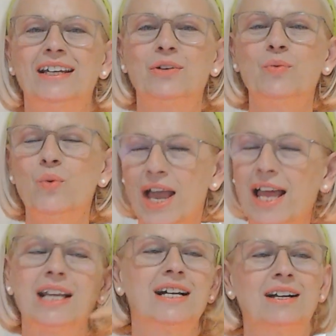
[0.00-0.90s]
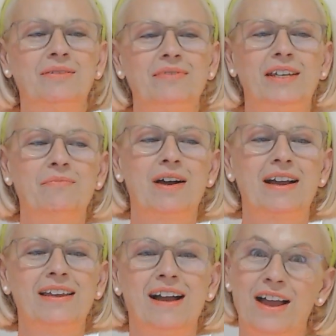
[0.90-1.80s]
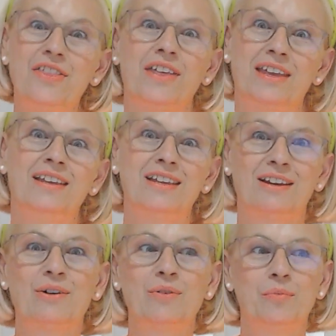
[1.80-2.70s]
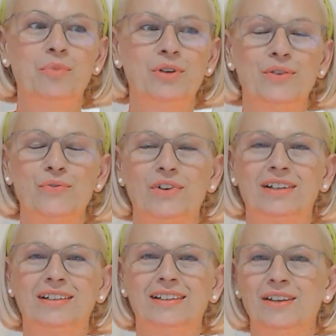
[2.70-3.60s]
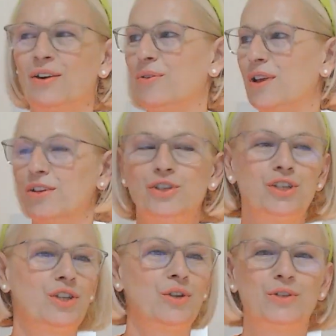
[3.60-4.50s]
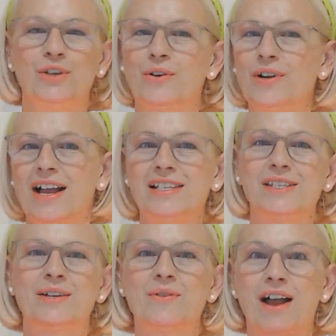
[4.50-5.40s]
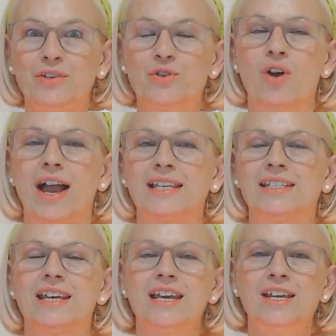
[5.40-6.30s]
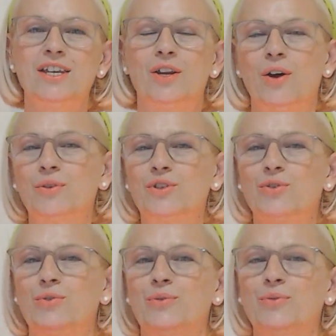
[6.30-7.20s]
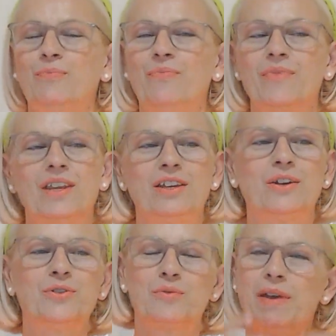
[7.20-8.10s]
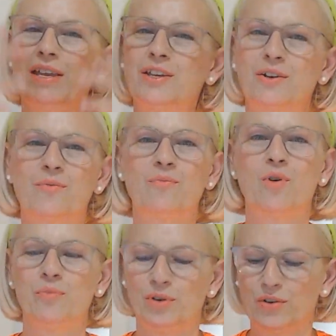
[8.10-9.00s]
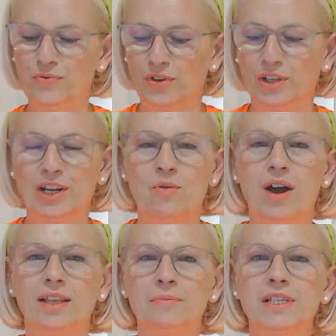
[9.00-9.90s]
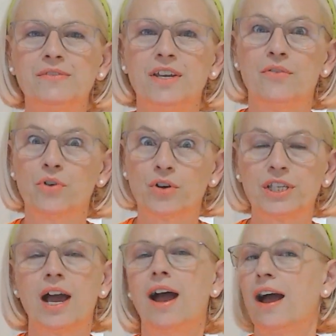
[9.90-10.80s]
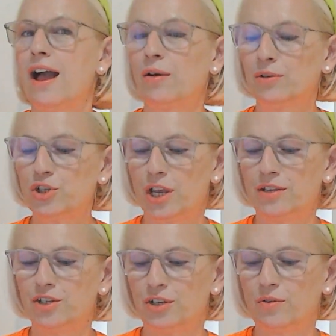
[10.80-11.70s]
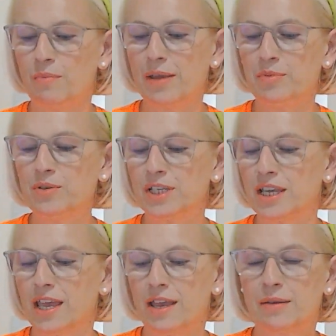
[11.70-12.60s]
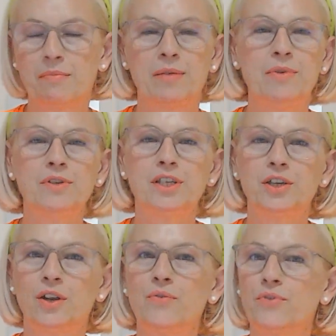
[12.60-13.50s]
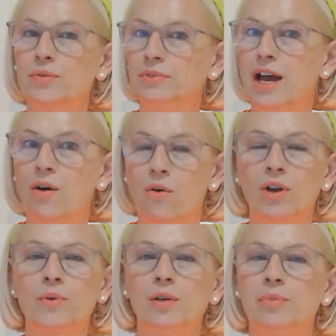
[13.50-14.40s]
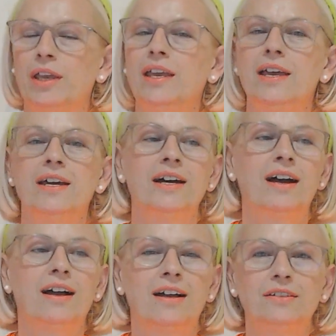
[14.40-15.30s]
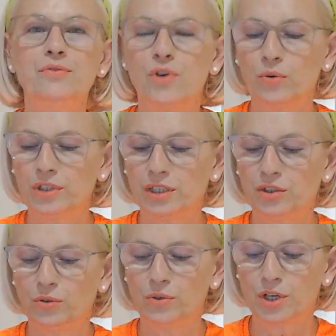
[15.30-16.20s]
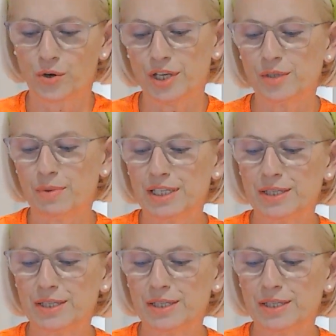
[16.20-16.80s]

Welcome in my, I think, you know, beautiful, you know, studio, guys. You know, I tried, you know, to, you know, to make, you know, more beautiful, you know, atmosphere. Of course, I will change, you know, my music. My music, you know, from now on will be uh, devoted to Christmas.